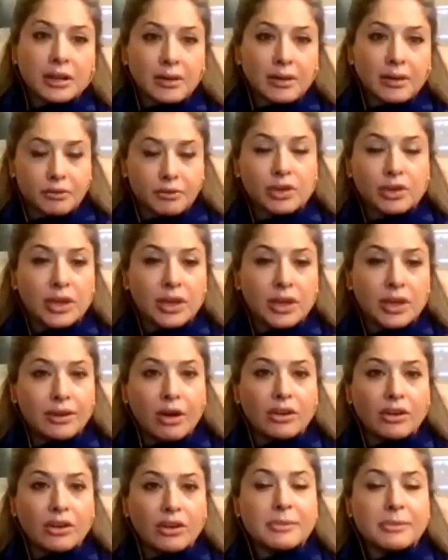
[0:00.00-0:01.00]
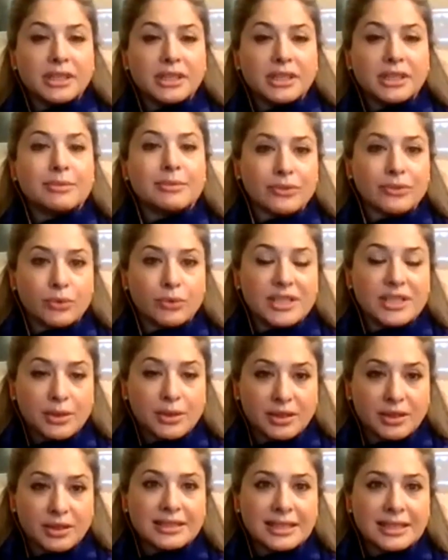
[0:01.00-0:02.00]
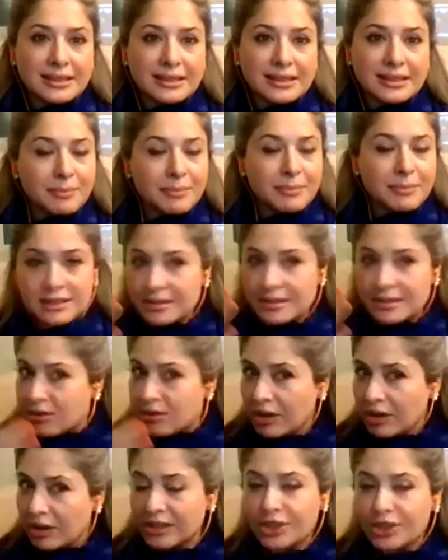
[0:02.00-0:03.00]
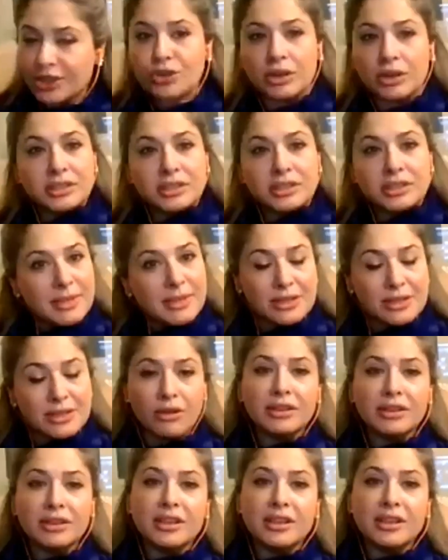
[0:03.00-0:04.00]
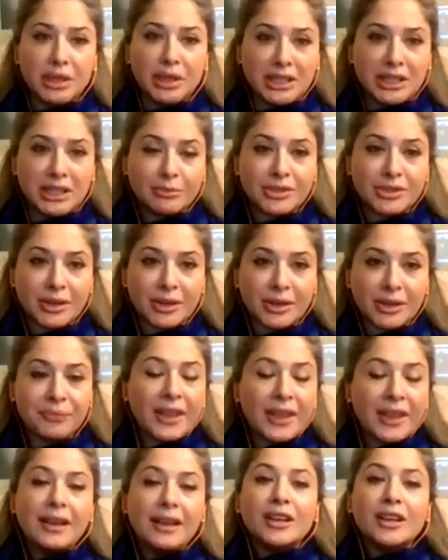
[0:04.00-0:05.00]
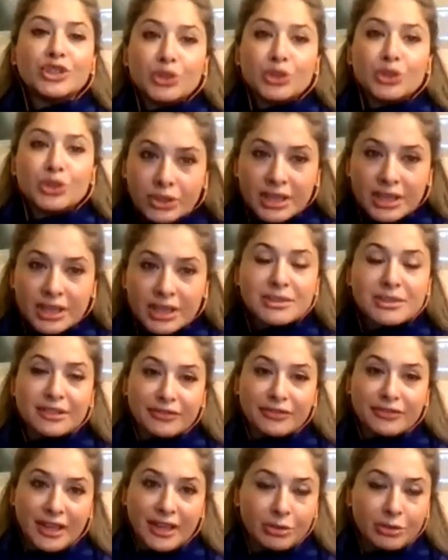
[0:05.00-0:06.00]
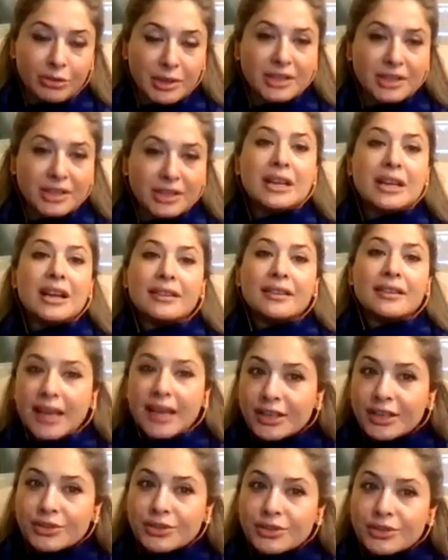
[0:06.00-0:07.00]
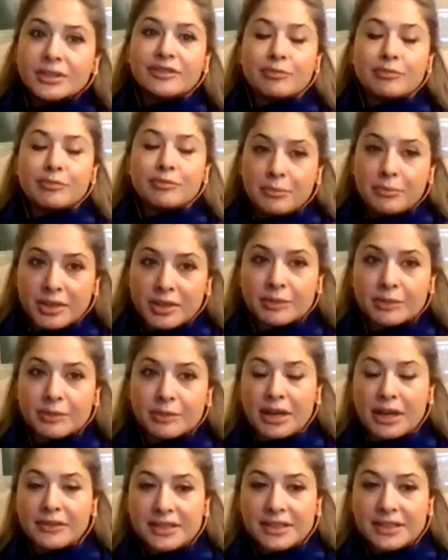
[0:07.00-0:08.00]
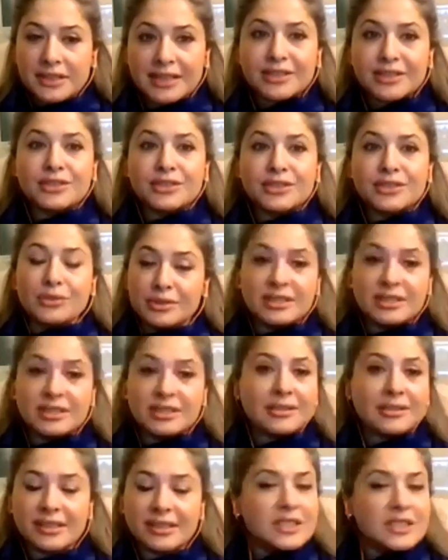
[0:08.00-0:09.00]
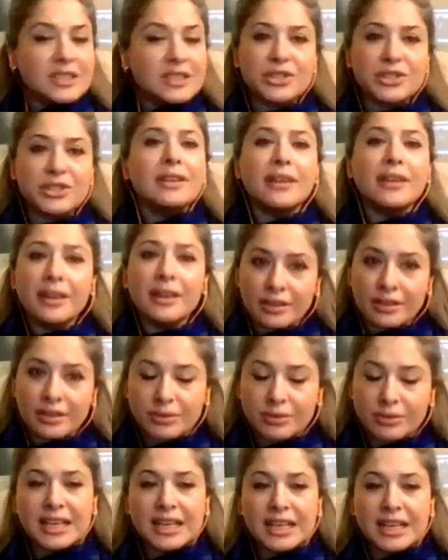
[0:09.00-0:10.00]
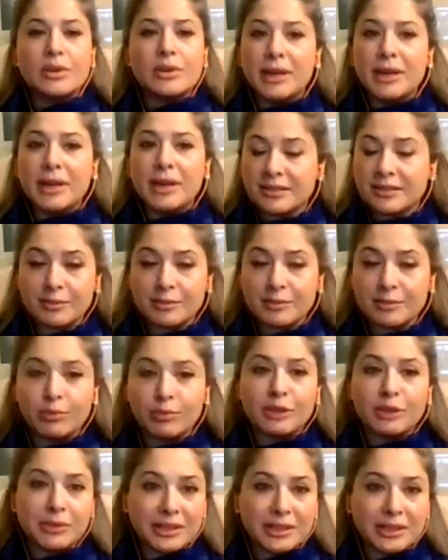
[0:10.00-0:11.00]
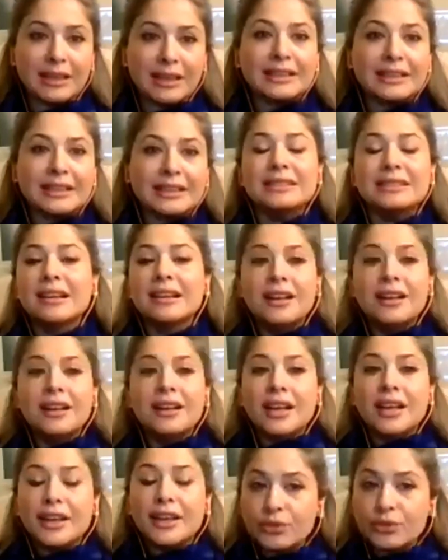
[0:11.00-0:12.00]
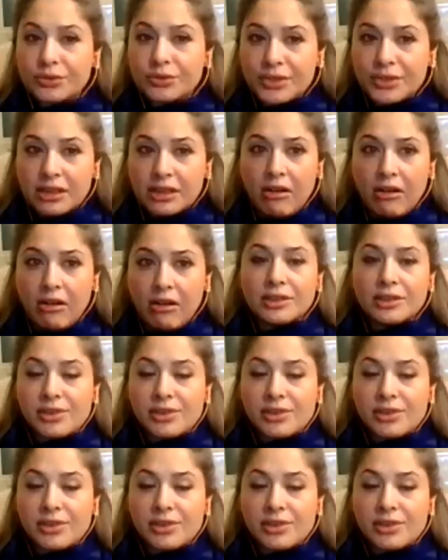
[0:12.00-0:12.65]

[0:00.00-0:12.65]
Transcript: long term in terms of 20 or 30 years, but it's longer than short term, it's longer than medium term. 2 terms of government. That should have prompted the private sector to do certain things, which they didn't do. And that's where my disappointment lies. If you recall, um,